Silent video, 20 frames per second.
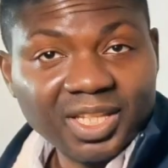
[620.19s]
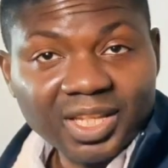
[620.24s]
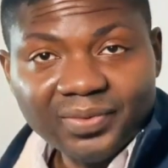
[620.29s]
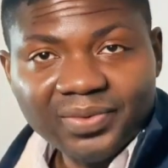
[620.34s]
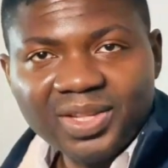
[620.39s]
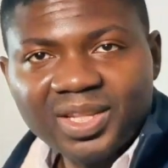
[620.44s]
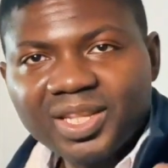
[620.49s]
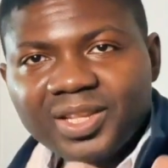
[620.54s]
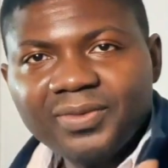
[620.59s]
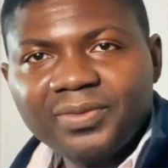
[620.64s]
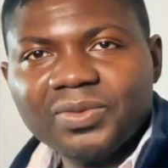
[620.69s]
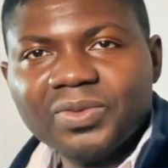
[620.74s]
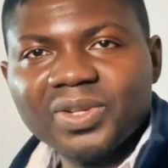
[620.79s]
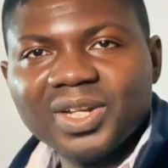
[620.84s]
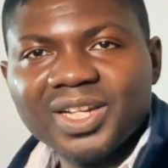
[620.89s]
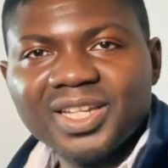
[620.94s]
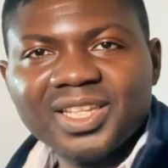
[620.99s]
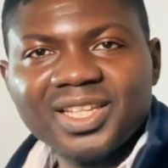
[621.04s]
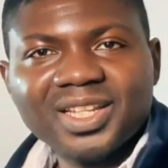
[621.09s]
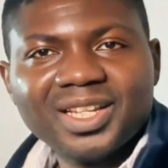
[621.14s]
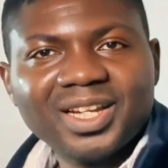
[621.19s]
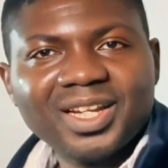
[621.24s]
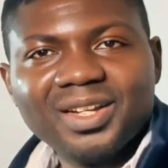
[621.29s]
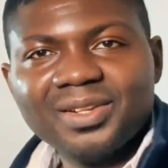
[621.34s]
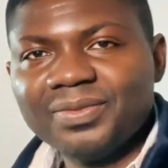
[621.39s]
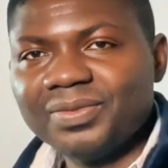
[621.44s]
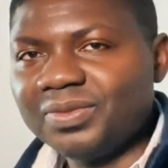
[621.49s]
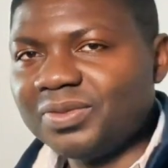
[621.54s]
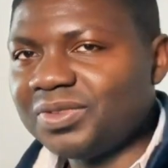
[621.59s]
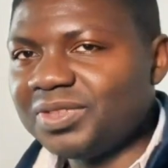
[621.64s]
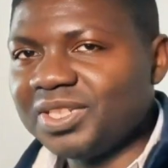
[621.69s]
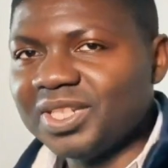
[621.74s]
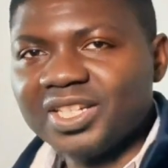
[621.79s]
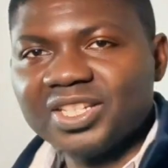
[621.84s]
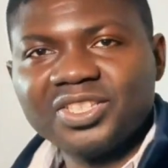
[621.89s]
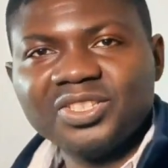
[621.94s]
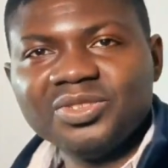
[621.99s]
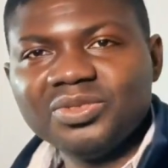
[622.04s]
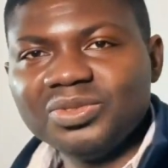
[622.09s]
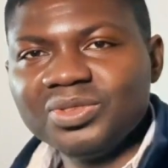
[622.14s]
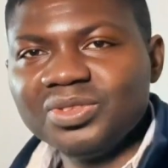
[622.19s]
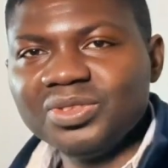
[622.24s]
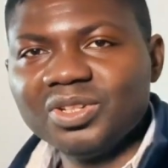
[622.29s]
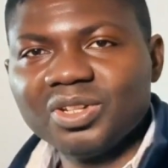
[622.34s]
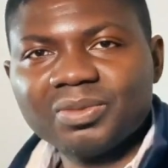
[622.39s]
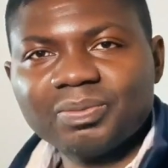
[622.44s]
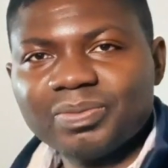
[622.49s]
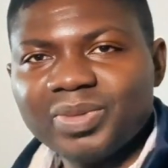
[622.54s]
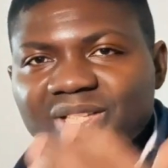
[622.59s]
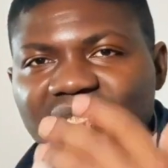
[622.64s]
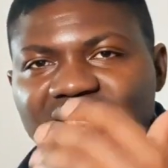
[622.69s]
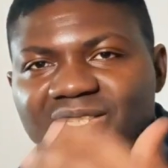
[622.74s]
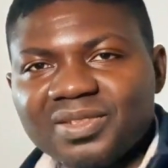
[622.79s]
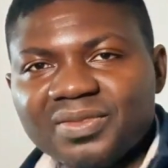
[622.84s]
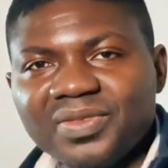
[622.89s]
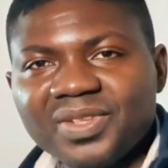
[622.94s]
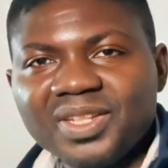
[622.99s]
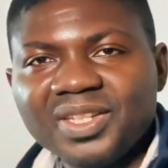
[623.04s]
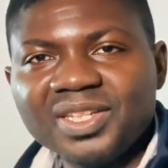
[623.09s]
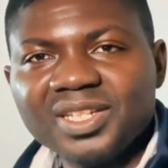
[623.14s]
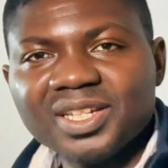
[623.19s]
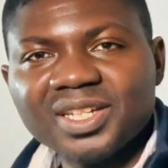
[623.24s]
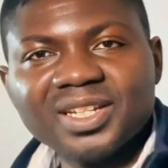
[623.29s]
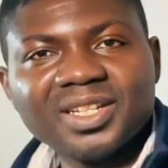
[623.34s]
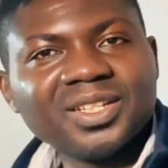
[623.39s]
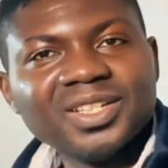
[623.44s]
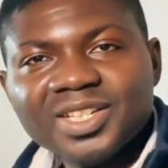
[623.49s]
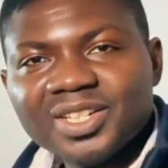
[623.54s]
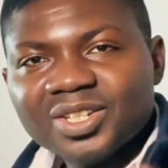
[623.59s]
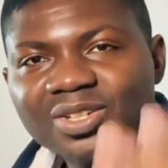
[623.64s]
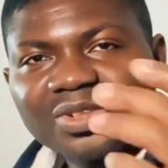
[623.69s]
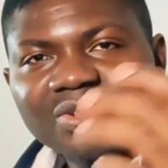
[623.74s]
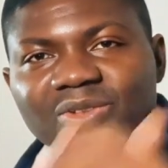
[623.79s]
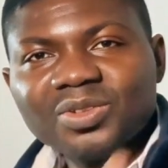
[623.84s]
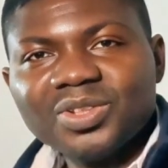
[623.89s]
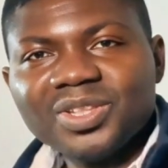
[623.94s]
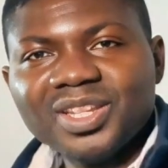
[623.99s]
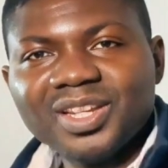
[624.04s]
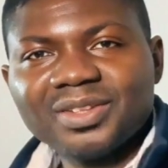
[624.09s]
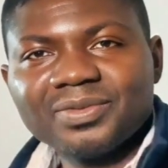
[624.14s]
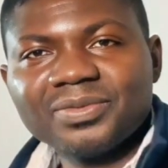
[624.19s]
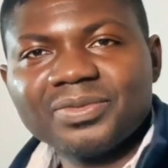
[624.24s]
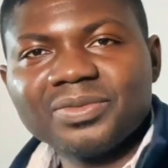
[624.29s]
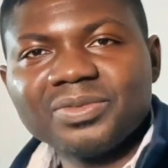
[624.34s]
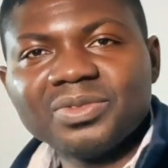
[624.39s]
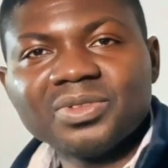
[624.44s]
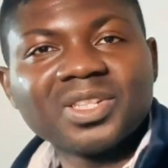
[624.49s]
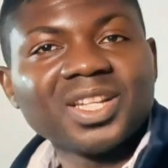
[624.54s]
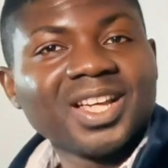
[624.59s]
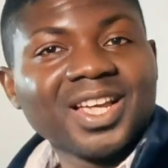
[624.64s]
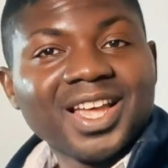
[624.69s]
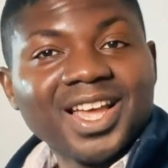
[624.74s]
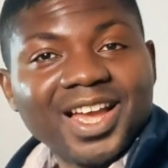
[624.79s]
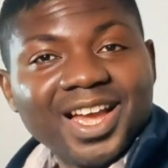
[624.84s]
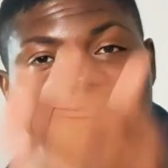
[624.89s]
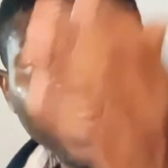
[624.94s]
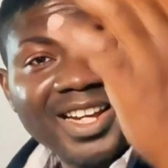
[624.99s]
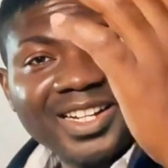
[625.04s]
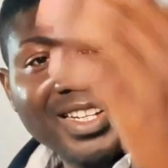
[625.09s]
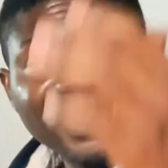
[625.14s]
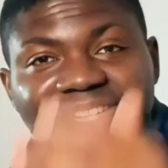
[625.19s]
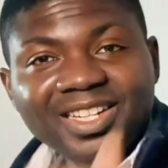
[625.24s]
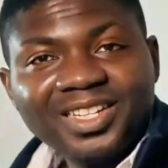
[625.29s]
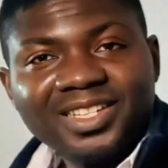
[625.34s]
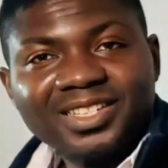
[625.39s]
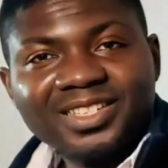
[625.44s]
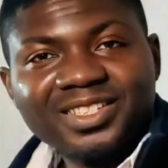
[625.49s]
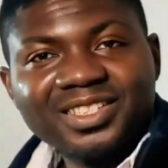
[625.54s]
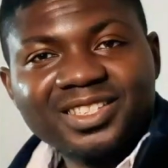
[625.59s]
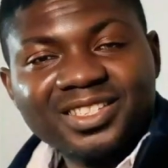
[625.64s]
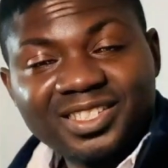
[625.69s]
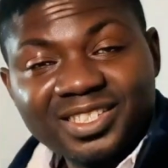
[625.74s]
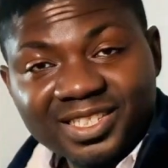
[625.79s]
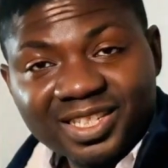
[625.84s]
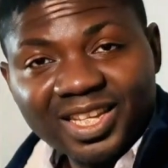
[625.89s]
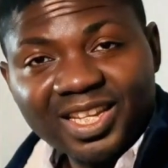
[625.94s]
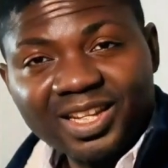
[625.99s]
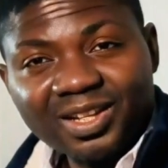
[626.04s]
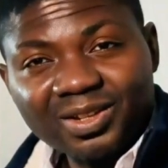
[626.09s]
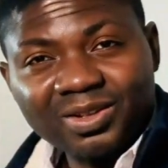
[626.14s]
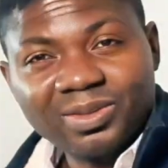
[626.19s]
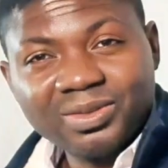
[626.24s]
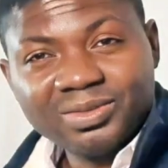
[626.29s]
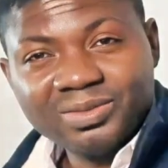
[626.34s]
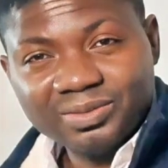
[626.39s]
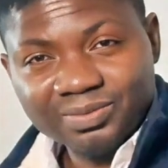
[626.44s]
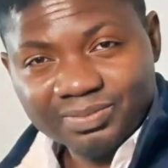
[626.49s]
Even if you are in California, New York, Pennsylvania, grow your food and then stay